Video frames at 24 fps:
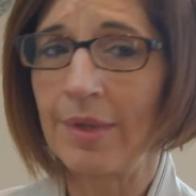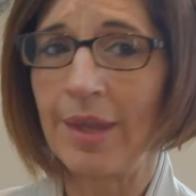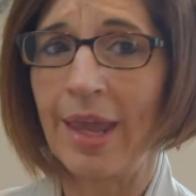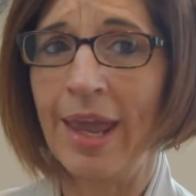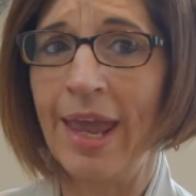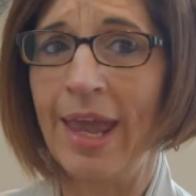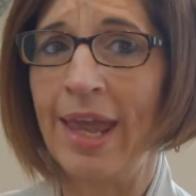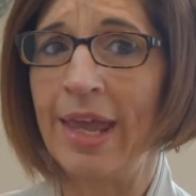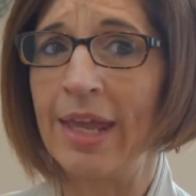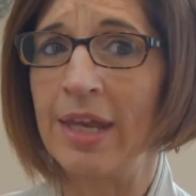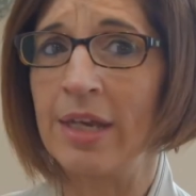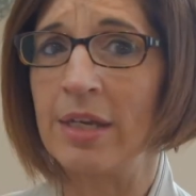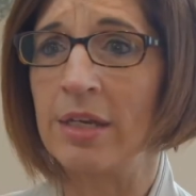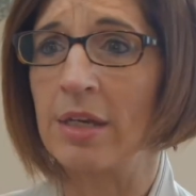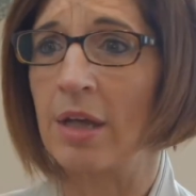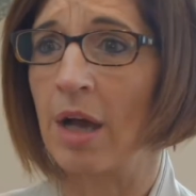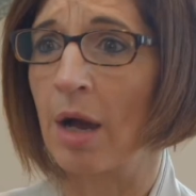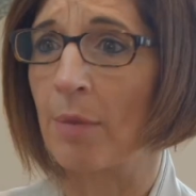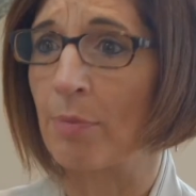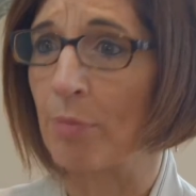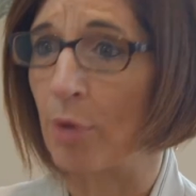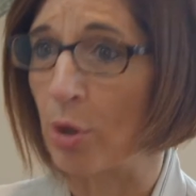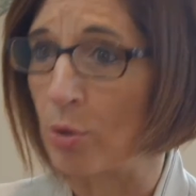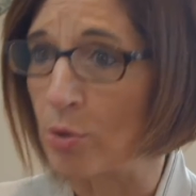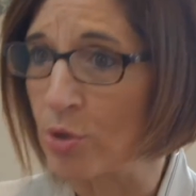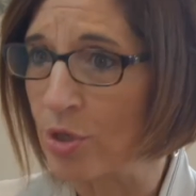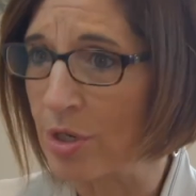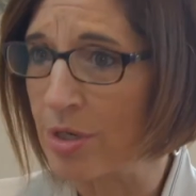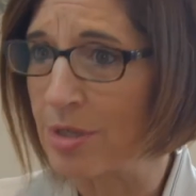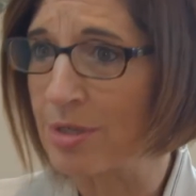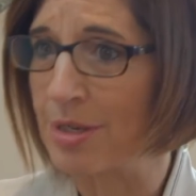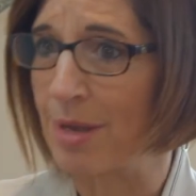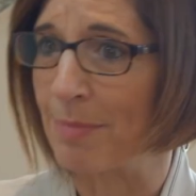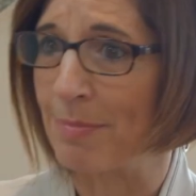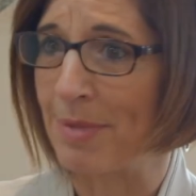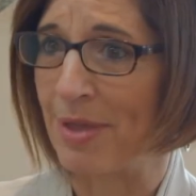and
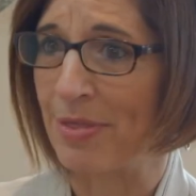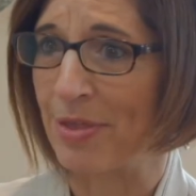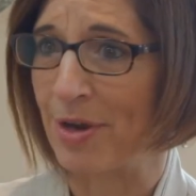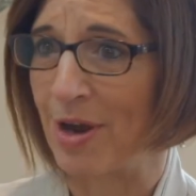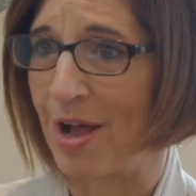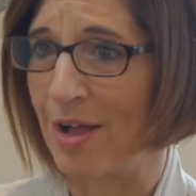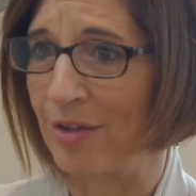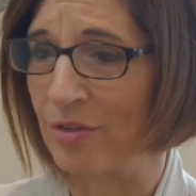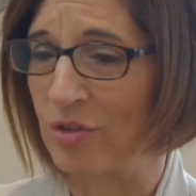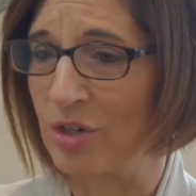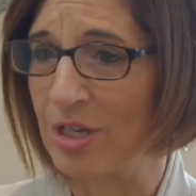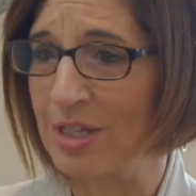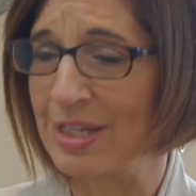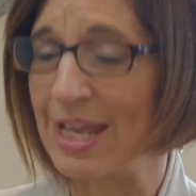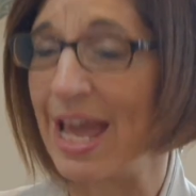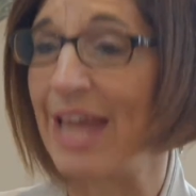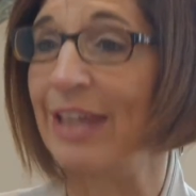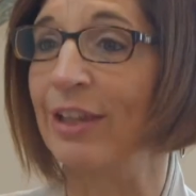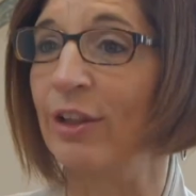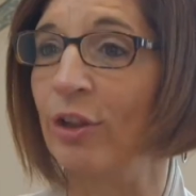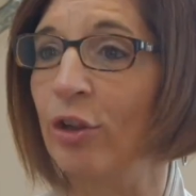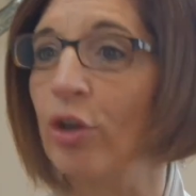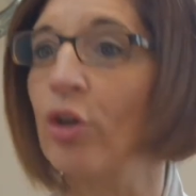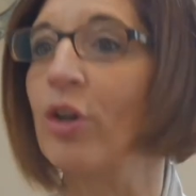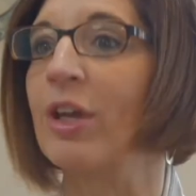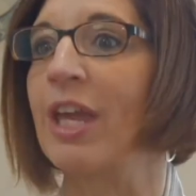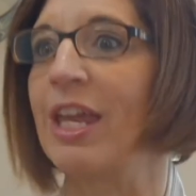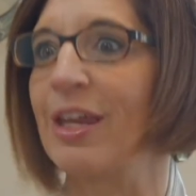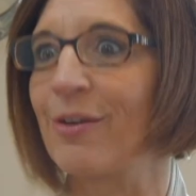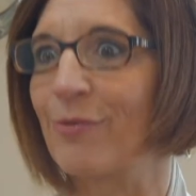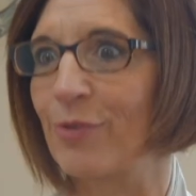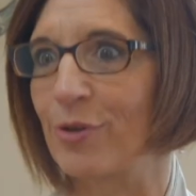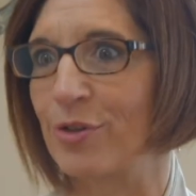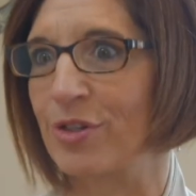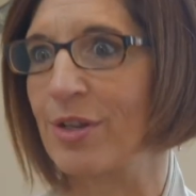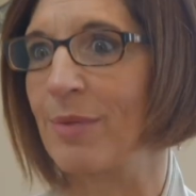approaches and methodologies and
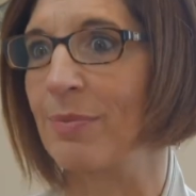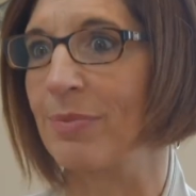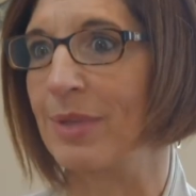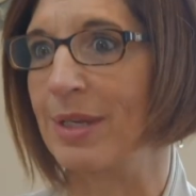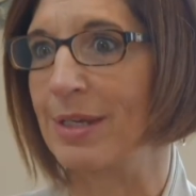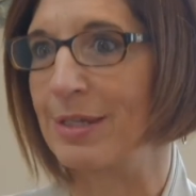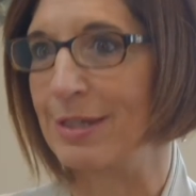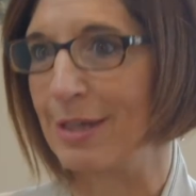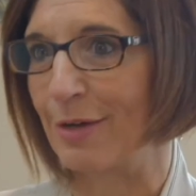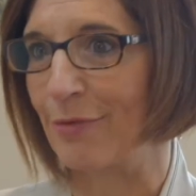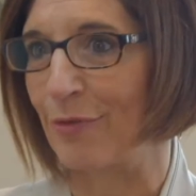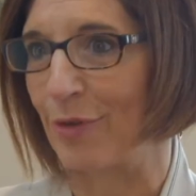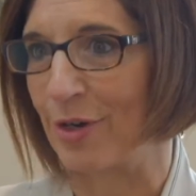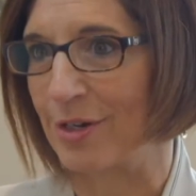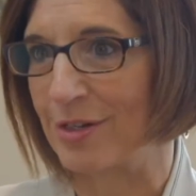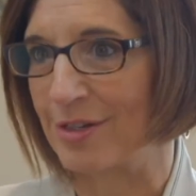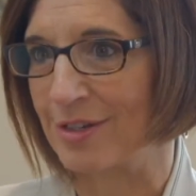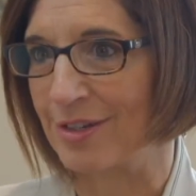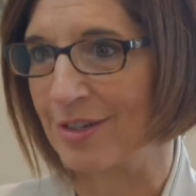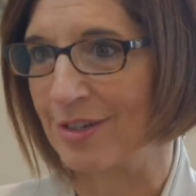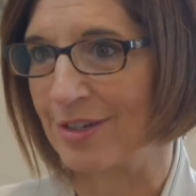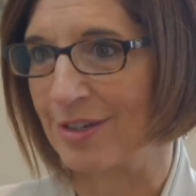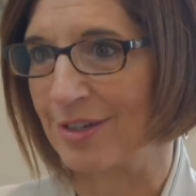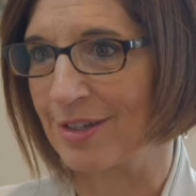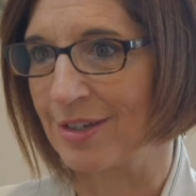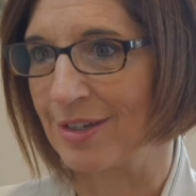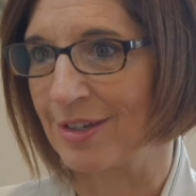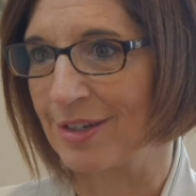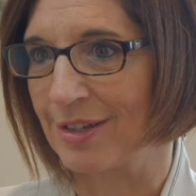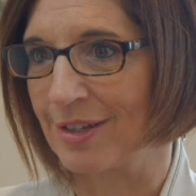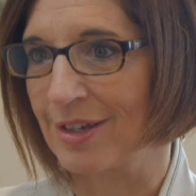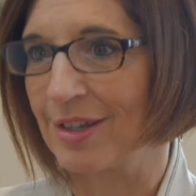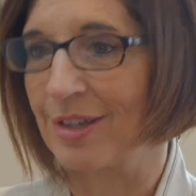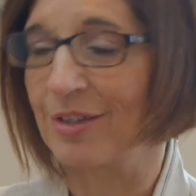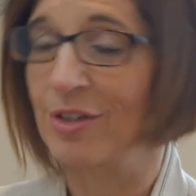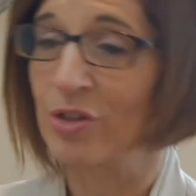looking for something different.
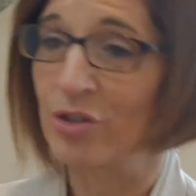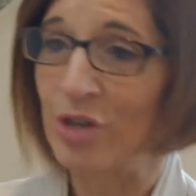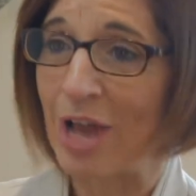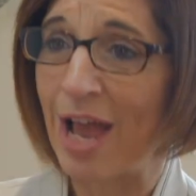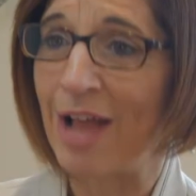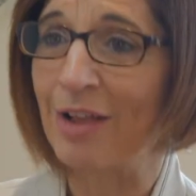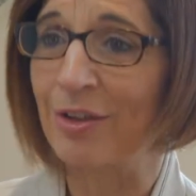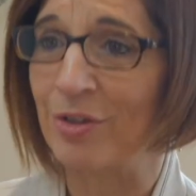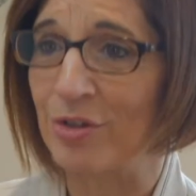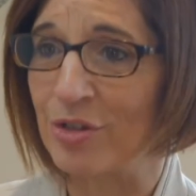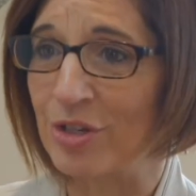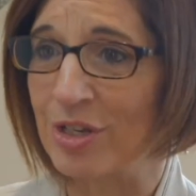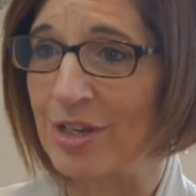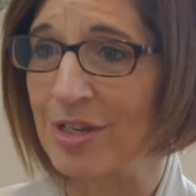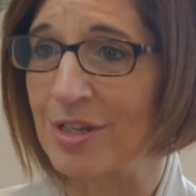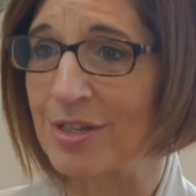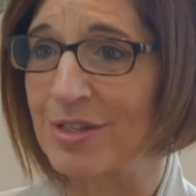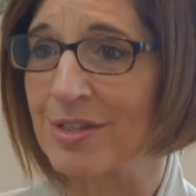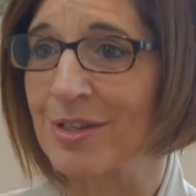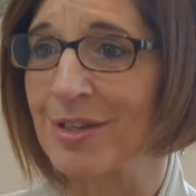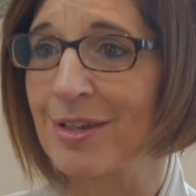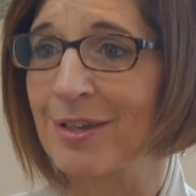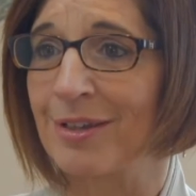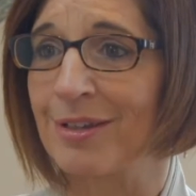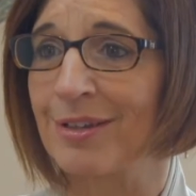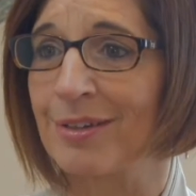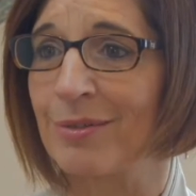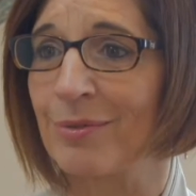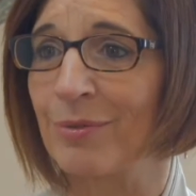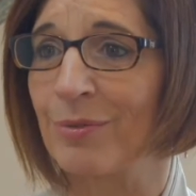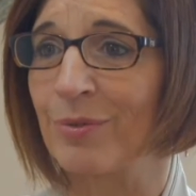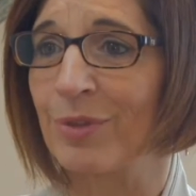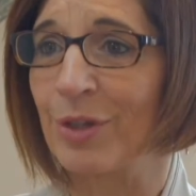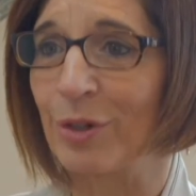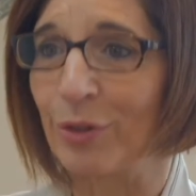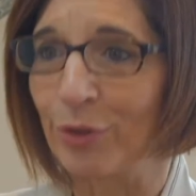The challenge is
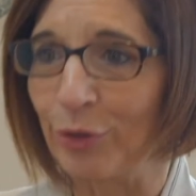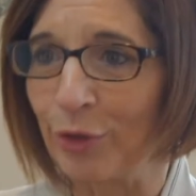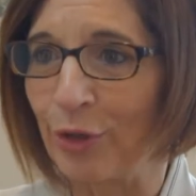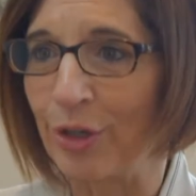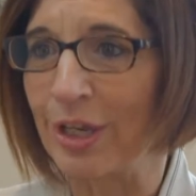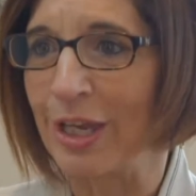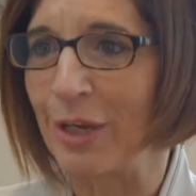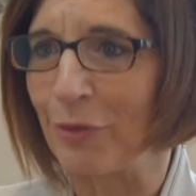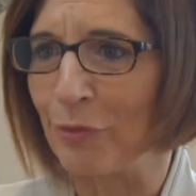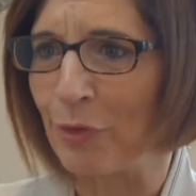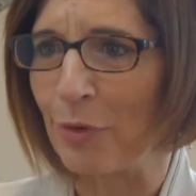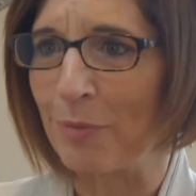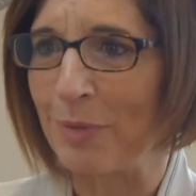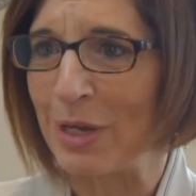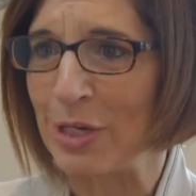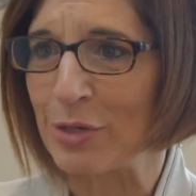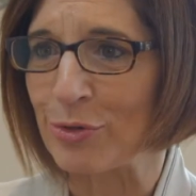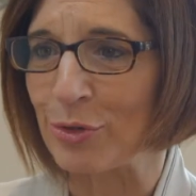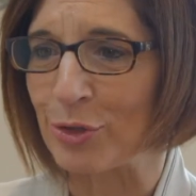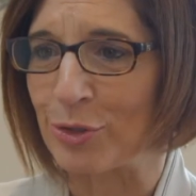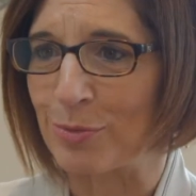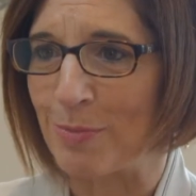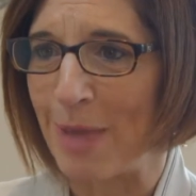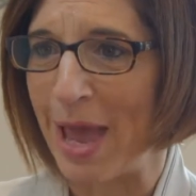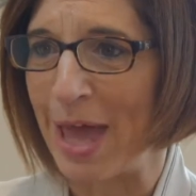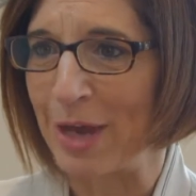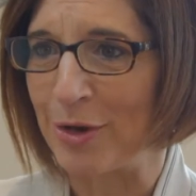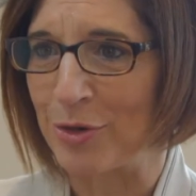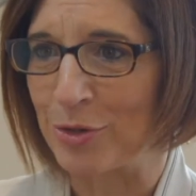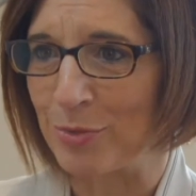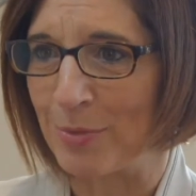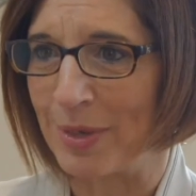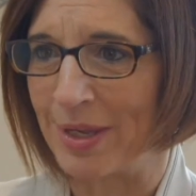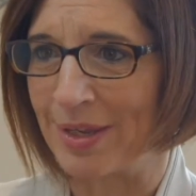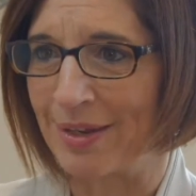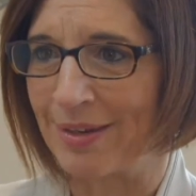they're looking for matrix
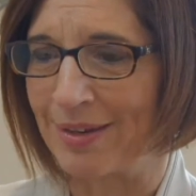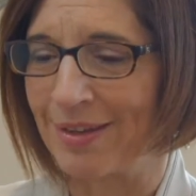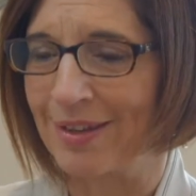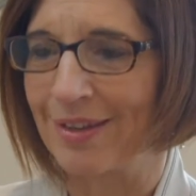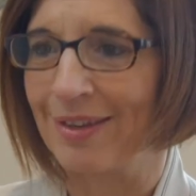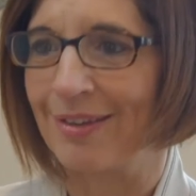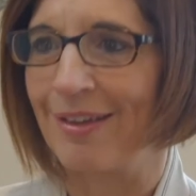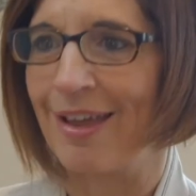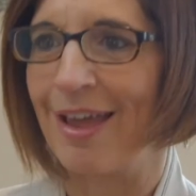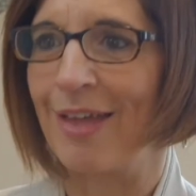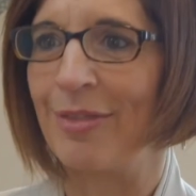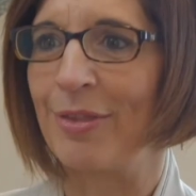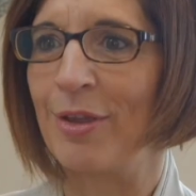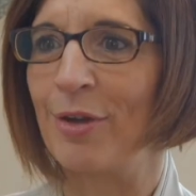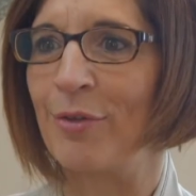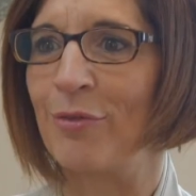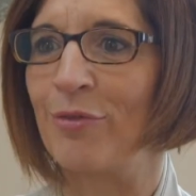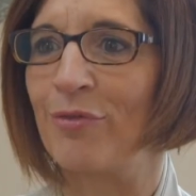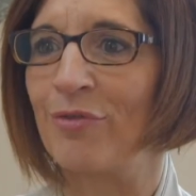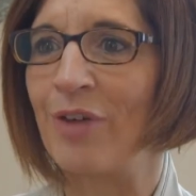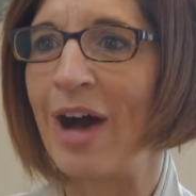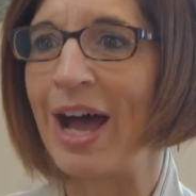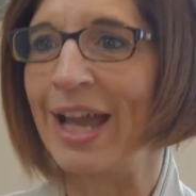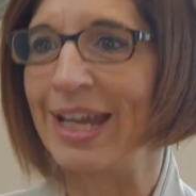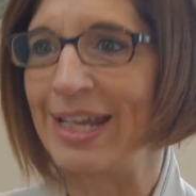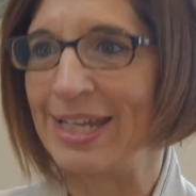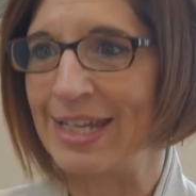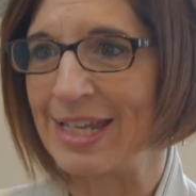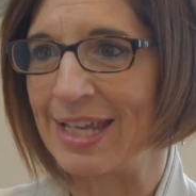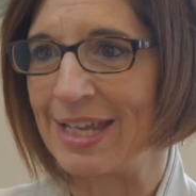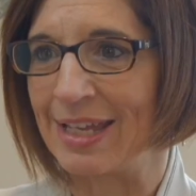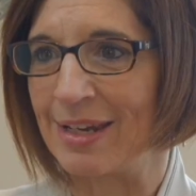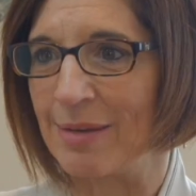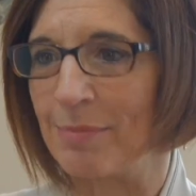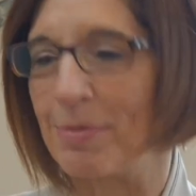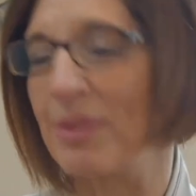management and they'll find
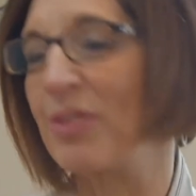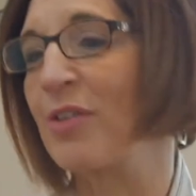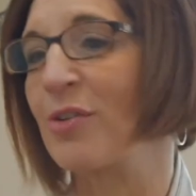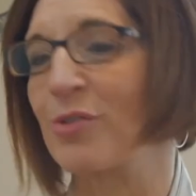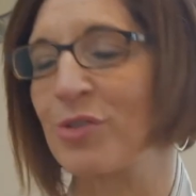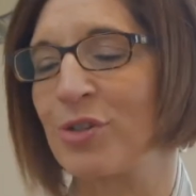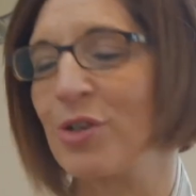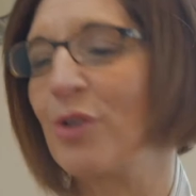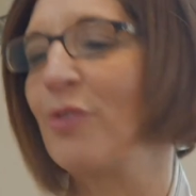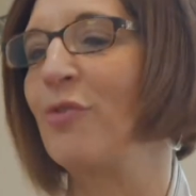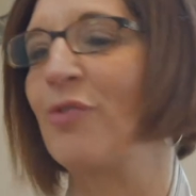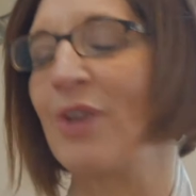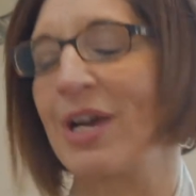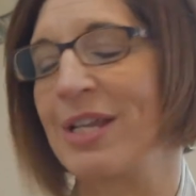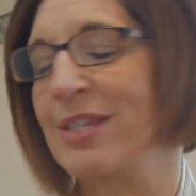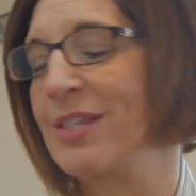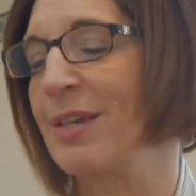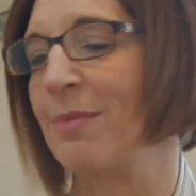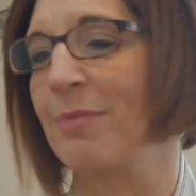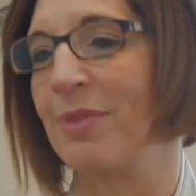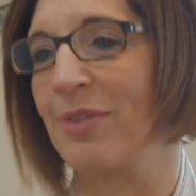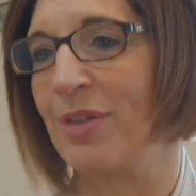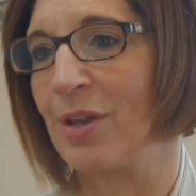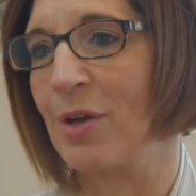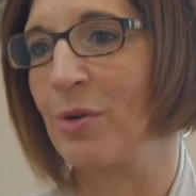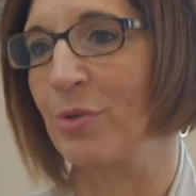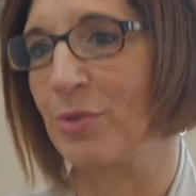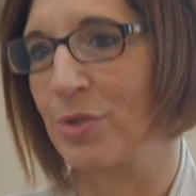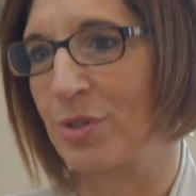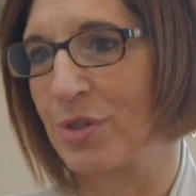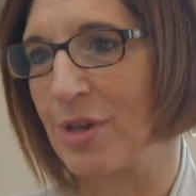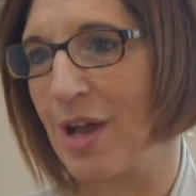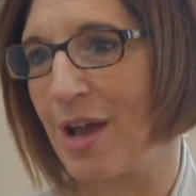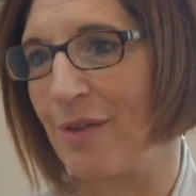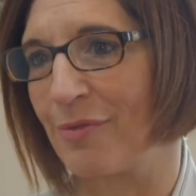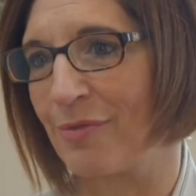it, but they'll still find some of the old
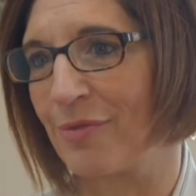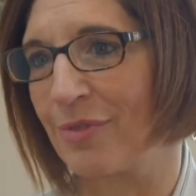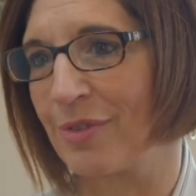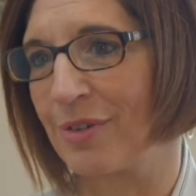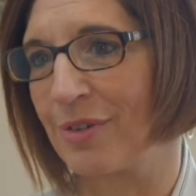stuff.